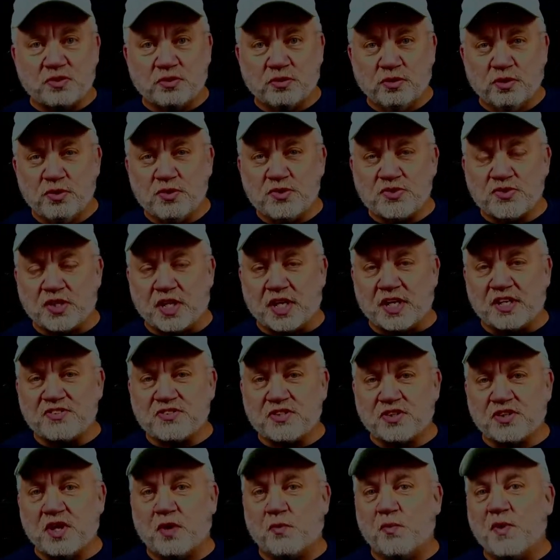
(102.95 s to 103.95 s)
looks like so
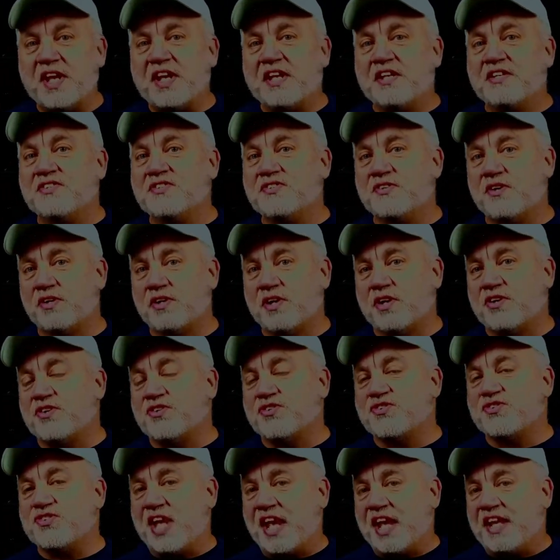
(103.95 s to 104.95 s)
that we can start
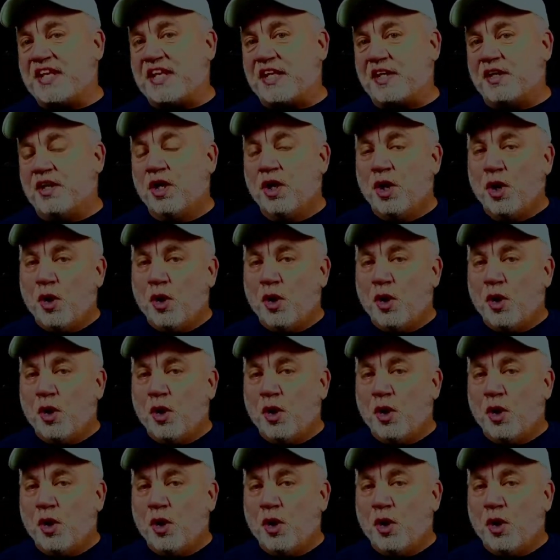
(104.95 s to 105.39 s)
understanding